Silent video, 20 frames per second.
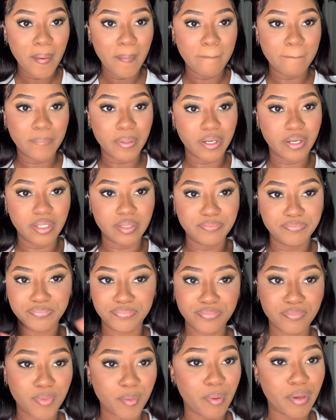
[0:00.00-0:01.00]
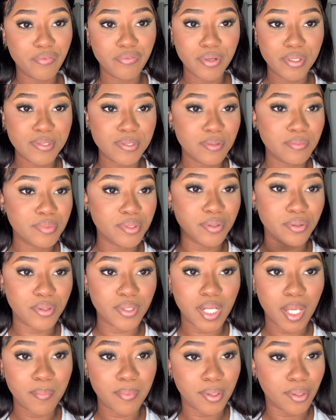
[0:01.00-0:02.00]
but my friend told me, girl,
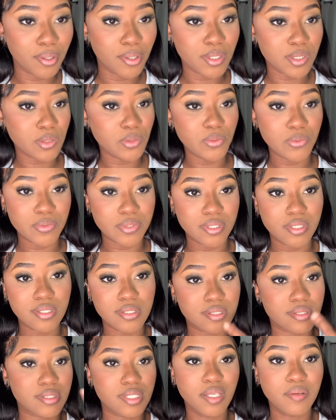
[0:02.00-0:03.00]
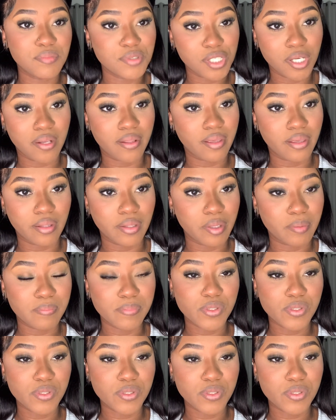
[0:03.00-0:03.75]
that butter gloss you're using is the same shade of your lip,